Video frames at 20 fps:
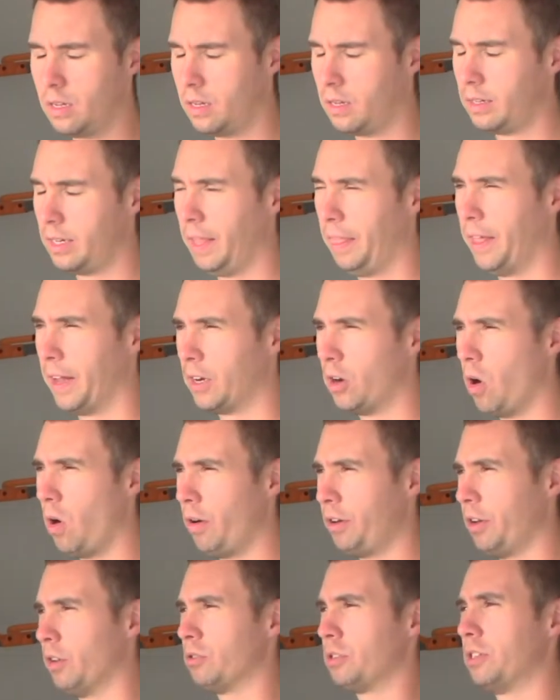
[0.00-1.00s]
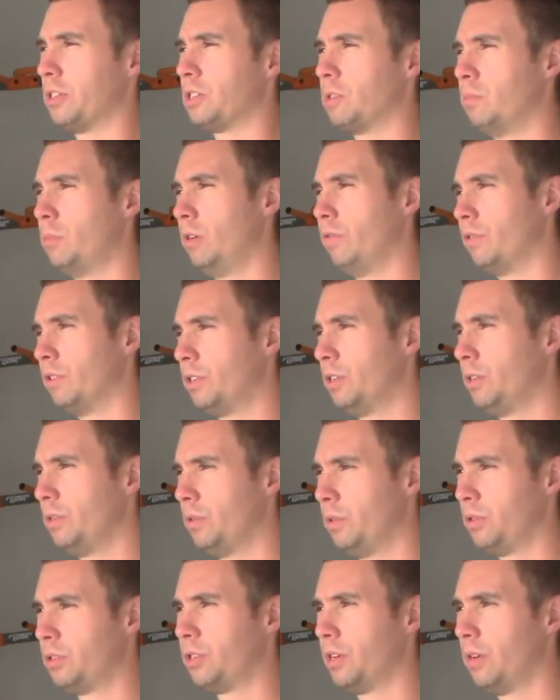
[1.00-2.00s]
get that cardio system moving too.
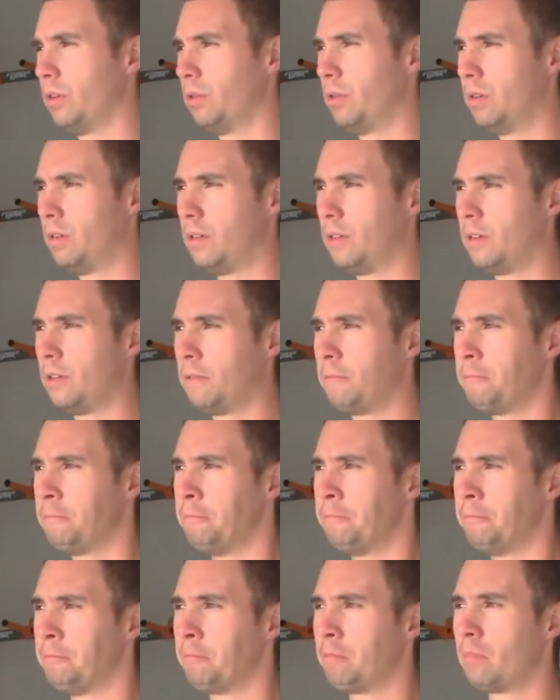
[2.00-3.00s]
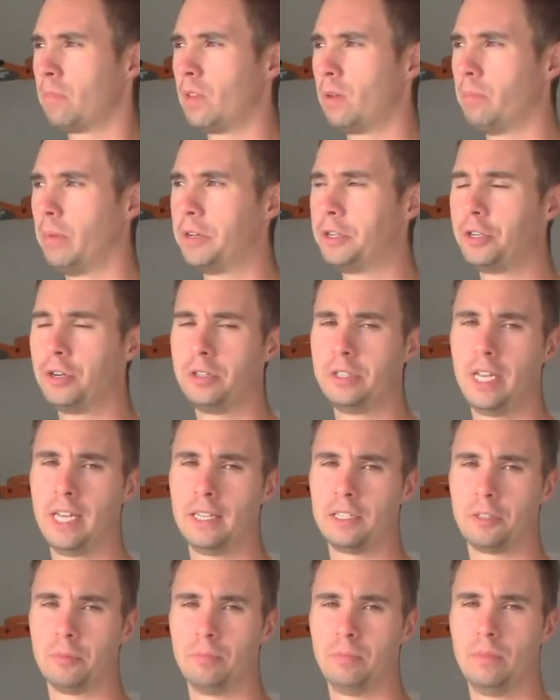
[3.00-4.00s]
So Make sure you're taking
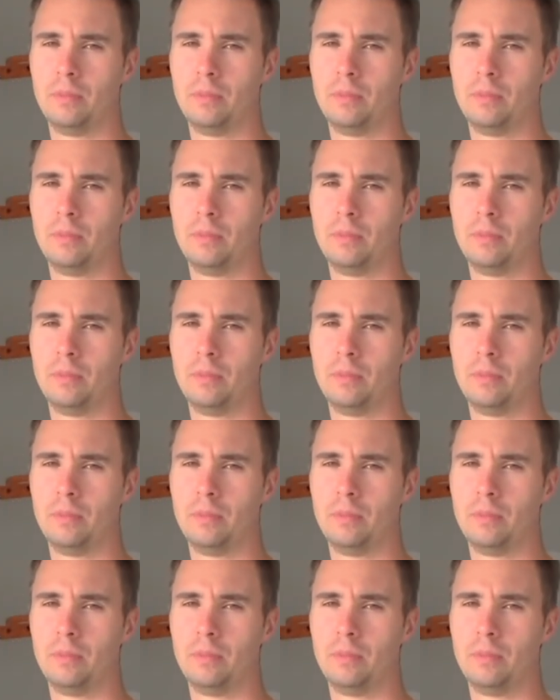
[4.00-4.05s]
some